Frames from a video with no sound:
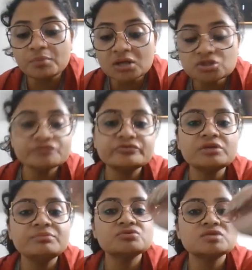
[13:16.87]
branch of the
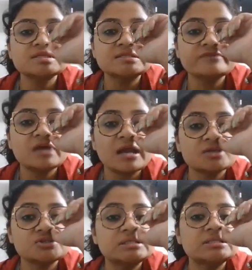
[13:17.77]
immune system we are
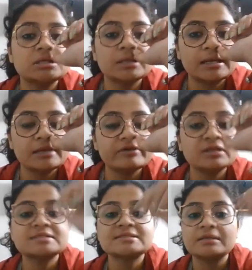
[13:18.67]
actually targeting,
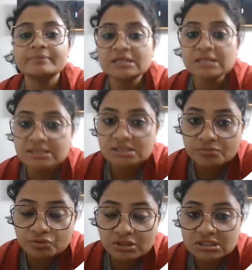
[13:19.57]
whether cell mediated
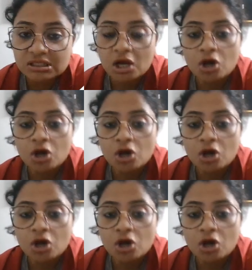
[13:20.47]
immunity